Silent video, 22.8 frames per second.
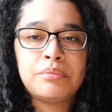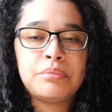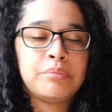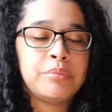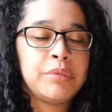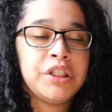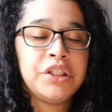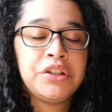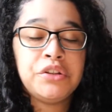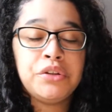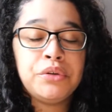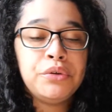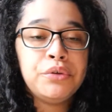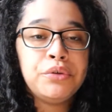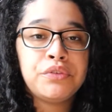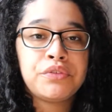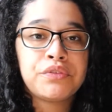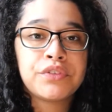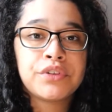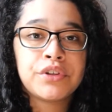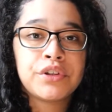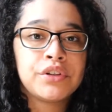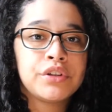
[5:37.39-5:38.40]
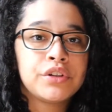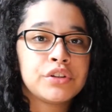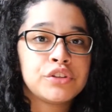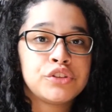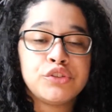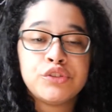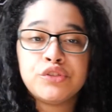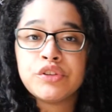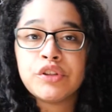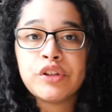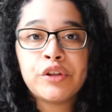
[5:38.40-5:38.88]
be used for your
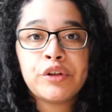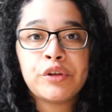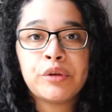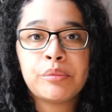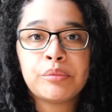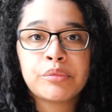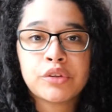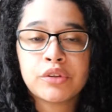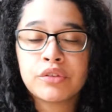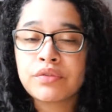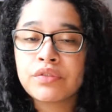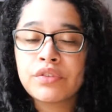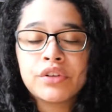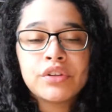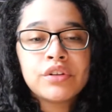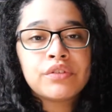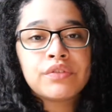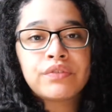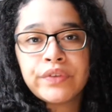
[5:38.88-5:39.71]
streams or for your